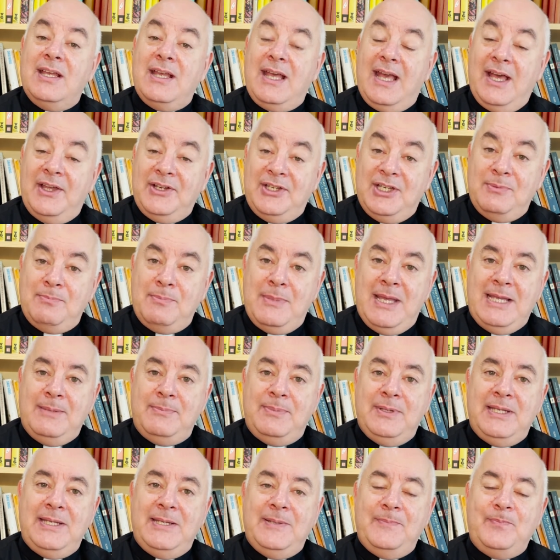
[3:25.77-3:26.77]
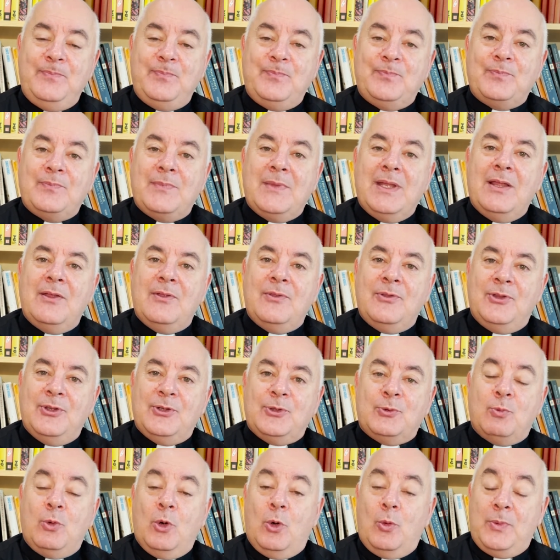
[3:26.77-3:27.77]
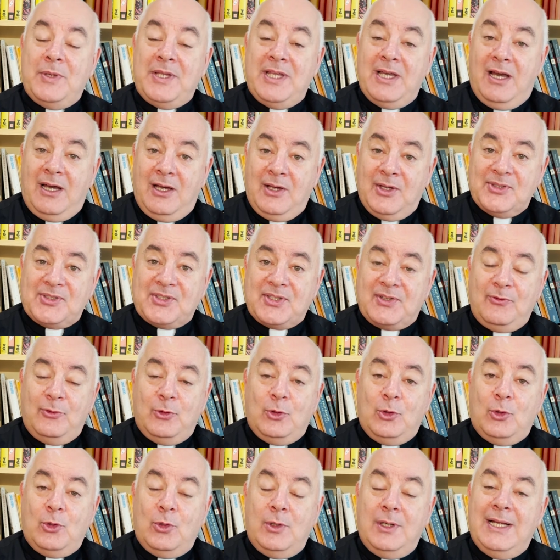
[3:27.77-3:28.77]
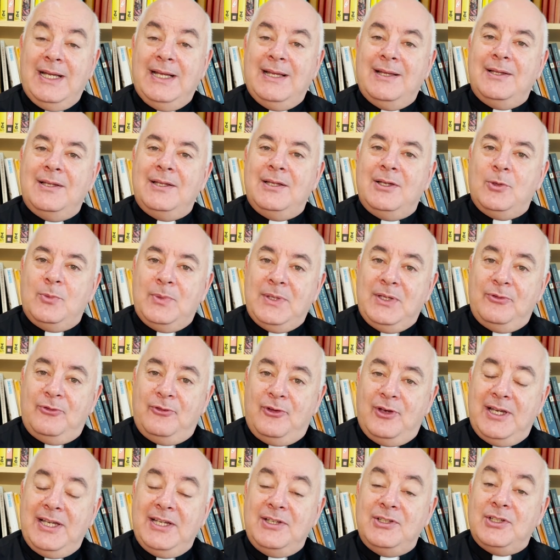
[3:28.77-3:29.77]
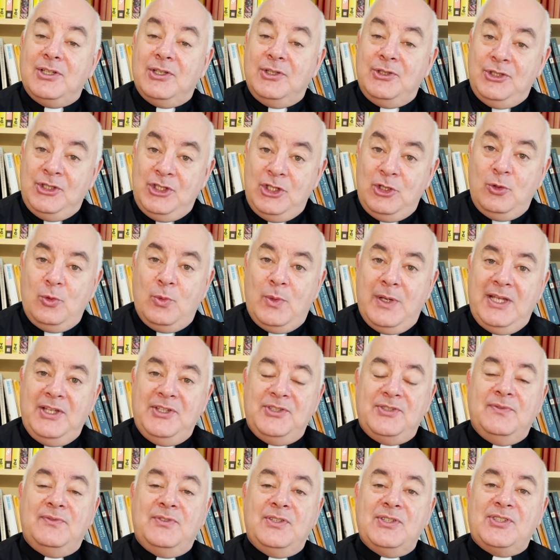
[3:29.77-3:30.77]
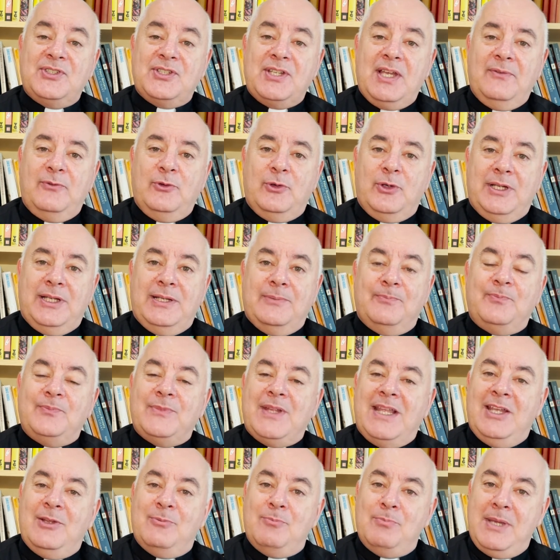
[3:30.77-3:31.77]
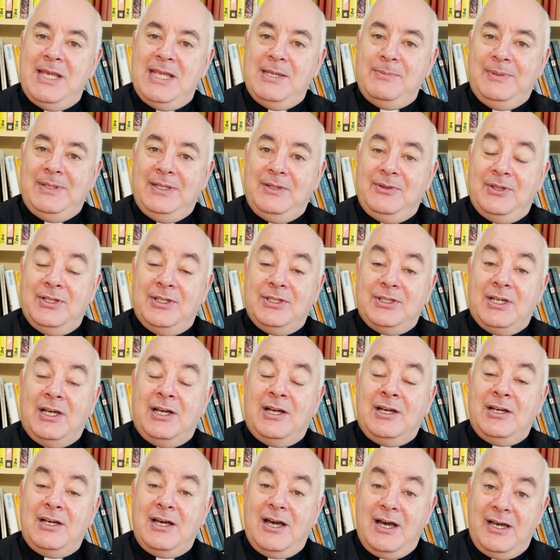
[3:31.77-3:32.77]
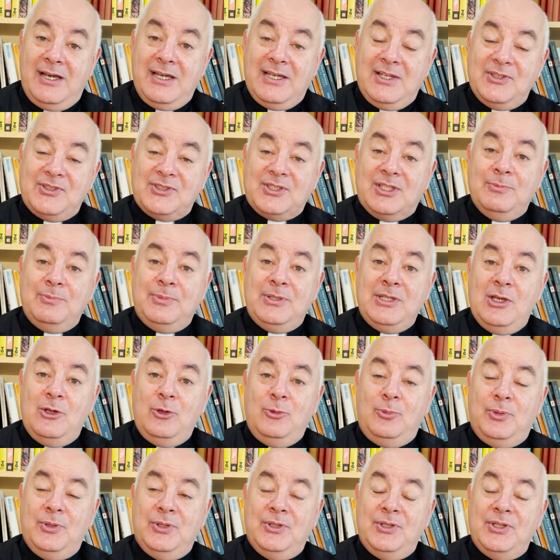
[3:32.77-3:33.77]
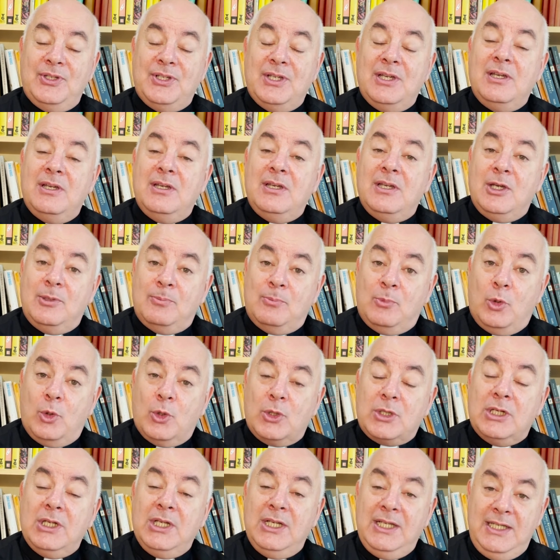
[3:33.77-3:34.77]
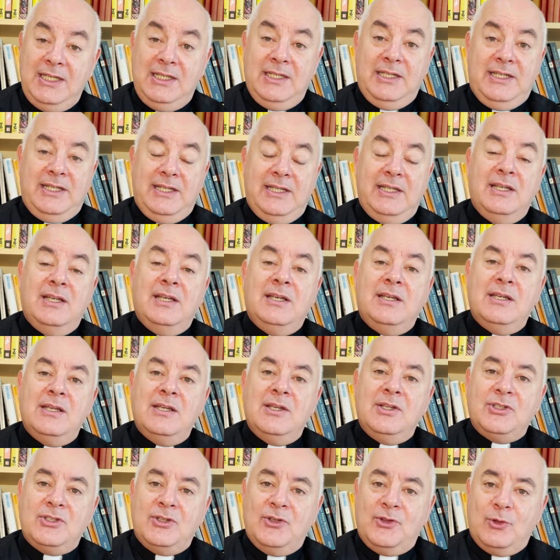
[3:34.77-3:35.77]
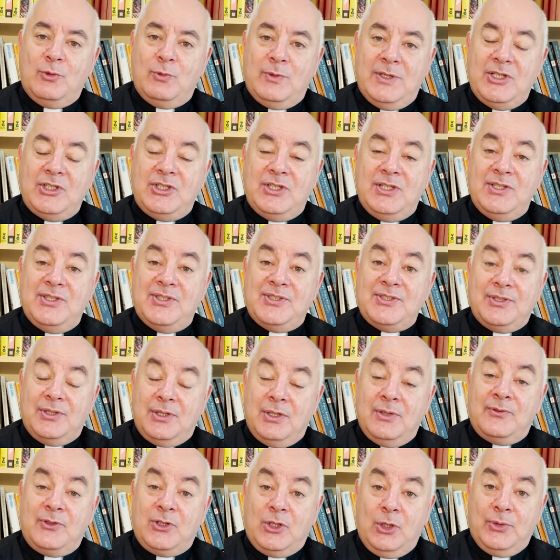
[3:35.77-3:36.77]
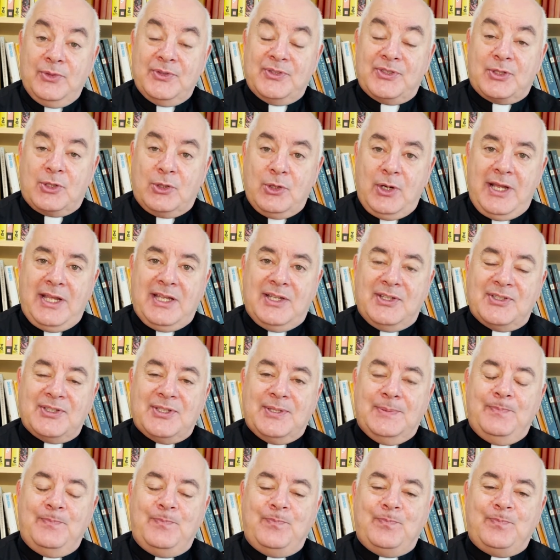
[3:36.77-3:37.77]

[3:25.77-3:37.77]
And it may be that what we ask for, we find new ways of discovering. It may be that our eyes can be opened more clearly to the riches of God's grace.